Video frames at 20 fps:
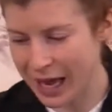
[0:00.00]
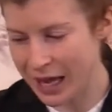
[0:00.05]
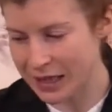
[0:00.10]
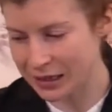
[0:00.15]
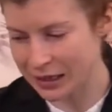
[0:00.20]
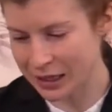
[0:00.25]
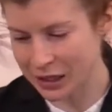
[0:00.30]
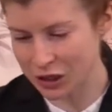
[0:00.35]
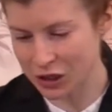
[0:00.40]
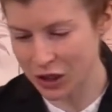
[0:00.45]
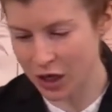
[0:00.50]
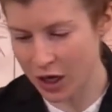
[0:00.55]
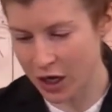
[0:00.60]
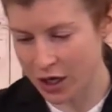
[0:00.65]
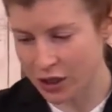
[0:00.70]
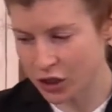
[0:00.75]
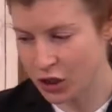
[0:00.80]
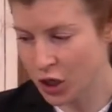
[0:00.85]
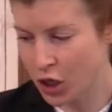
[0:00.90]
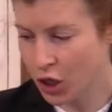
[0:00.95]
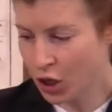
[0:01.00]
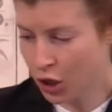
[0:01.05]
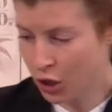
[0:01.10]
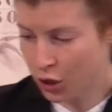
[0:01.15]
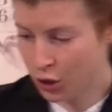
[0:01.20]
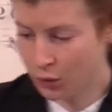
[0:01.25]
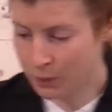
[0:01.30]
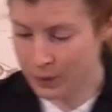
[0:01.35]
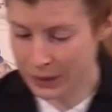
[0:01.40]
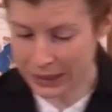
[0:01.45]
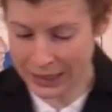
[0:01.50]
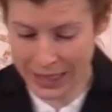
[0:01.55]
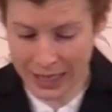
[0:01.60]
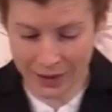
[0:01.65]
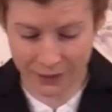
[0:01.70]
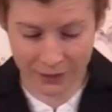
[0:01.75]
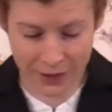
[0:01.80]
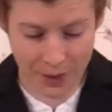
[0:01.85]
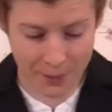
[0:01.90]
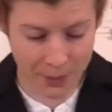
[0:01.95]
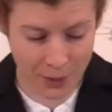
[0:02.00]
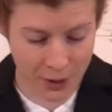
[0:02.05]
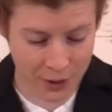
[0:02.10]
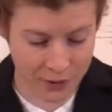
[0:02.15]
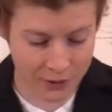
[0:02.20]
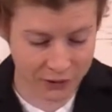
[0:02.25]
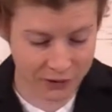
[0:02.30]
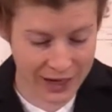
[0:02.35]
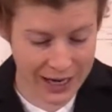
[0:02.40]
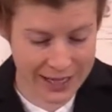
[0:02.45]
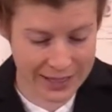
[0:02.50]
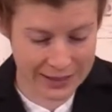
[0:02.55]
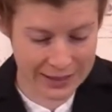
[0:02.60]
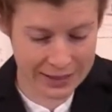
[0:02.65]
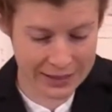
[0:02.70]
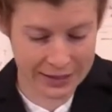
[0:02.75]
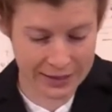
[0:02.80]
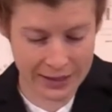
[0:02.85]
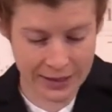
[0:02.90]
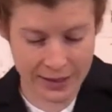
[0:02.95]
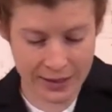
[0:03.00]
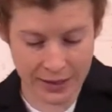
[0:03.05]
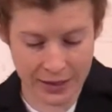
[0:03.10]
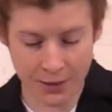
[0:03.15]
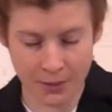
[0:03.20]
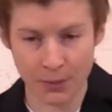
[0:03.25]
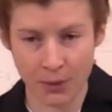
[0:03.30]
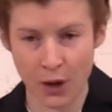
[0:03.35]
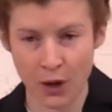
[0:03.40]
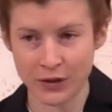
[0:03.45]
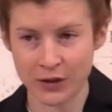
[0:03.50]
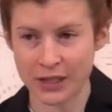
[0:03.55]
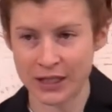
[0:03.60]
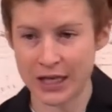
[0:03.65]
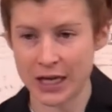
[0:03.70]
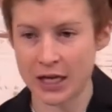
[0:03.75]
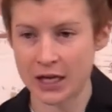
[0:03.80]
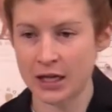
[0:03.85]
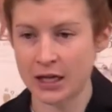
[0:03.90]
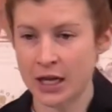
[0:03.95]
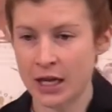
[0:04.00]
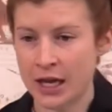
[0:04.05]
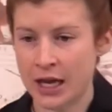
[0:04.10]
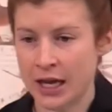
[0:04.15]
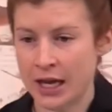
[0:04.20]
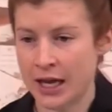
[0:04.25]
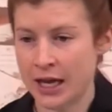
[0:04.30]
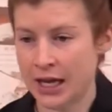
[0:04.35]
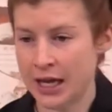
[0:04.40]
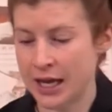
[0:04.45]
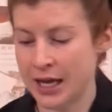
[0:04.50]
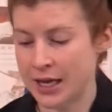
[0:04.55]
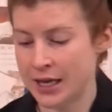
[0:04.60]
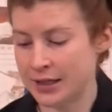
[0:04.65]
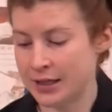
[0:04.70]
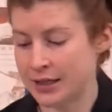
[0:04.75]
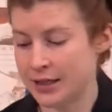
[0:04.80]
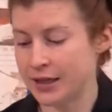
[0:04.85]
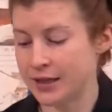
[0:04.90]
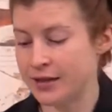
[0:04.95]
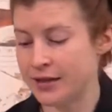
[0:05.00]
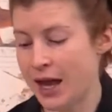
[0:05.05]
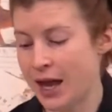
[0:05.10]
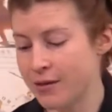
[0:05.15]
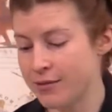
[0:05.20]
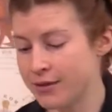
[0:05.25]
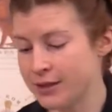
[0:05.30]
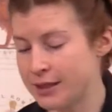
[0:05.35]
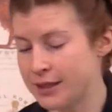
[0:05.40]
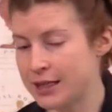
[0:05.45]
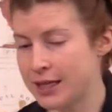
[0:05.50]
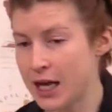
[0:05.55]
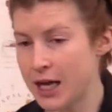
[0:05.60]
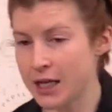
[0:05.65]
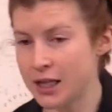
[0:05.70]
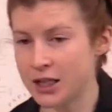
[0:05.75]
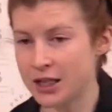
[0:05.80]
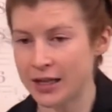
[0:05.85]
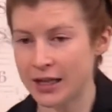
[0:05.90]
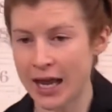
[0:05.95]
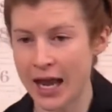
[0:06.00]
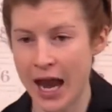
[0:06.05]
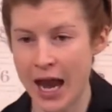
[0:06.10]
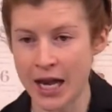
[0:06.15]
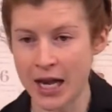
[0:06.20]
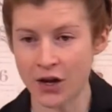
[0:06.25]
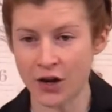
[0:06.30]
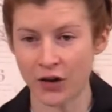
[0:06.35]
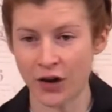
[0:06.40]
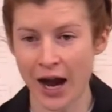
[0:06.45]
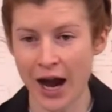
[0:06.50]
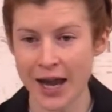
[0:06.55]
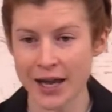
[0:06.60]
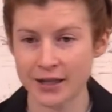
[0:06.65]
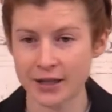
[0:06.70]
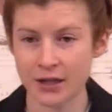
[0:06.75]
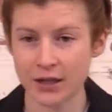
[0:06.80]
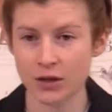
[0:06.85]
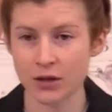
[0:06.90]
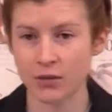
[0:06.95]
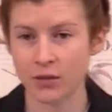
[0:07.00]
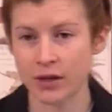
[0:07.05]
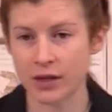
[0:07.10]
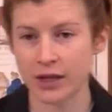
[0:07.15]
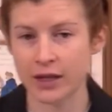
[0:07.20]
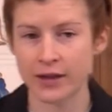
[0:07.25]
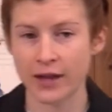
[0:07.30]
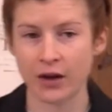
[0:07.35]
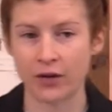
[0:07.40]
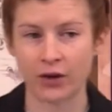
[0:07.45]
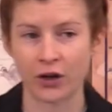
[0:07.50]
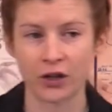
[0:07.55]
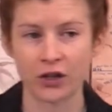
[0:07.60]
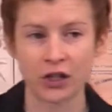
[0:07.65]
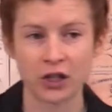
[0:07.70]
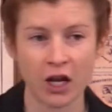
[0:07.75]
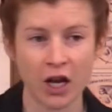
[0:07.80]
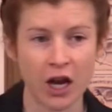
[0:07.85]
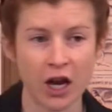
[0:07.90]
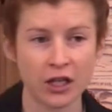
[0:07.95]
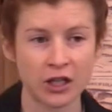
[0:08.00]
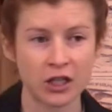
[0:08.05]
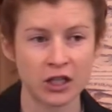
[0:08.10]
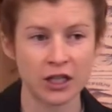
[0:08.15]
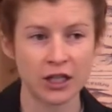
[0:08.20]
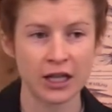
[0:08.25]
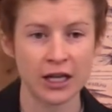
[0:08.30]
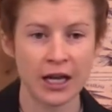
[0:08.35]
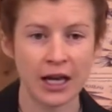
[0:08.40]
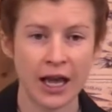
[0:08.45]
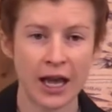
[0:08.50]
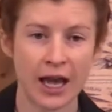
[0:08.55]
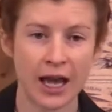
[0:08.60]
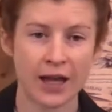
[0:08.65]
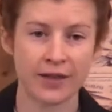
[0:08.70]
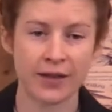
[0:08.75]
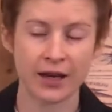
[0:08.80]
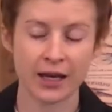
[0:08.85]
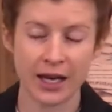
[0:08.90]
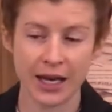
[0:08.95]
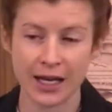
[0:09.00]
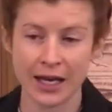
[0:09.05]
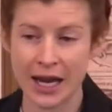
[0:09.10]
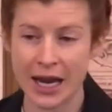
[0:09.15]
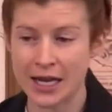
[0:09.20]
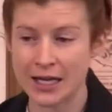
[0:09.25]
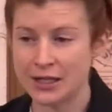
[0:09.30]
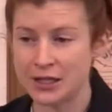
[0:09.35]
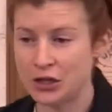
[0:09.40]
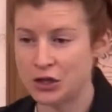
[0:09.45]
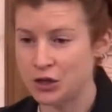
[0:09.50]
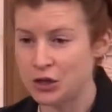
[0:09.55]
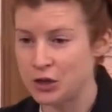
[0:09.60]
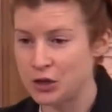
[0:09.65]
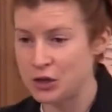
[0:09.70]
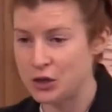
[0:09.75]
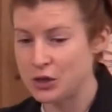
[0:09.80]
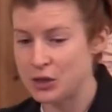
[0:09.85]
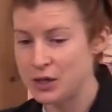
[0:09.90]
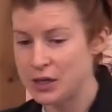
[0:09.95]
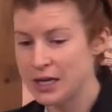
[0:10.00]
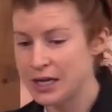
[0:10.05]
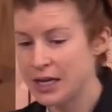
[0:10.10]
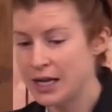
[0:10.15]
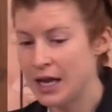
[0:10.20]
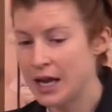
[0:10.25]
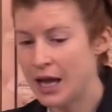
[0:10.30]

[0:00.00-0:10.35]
the Catholic Church who believe that Pope Francis is an imposter. They would teach the Antichrist within their own church, and that he needs to